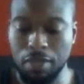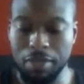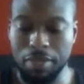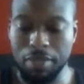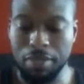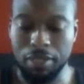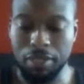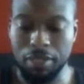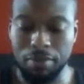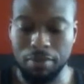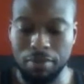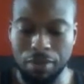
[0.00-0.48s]
my,
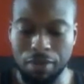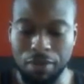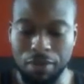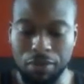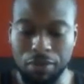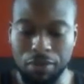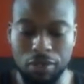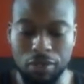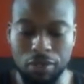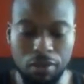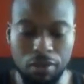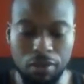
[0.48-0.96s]
my
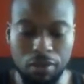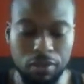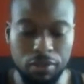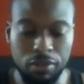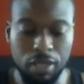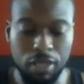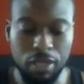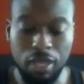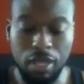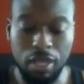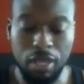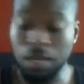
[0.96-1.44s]
results,
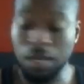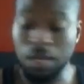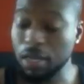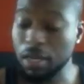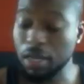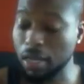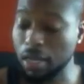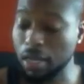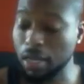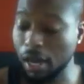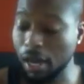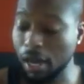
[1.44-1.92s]
and
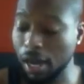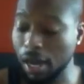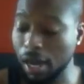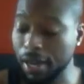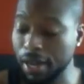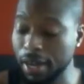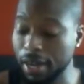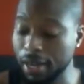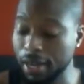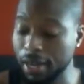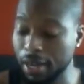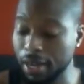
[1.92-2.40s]
I,
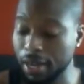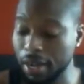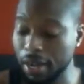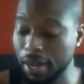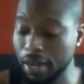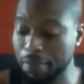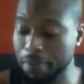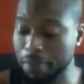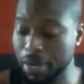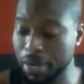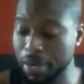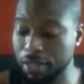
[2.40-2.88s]
I
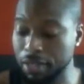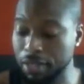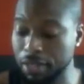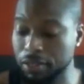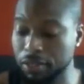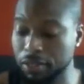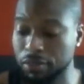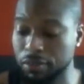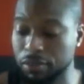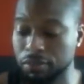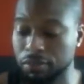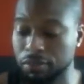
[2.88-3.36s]
passed
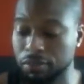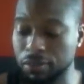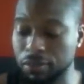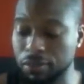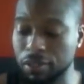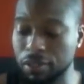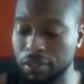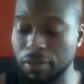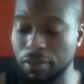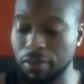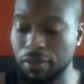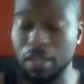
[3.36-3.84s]
really
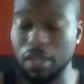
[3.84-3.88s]
great.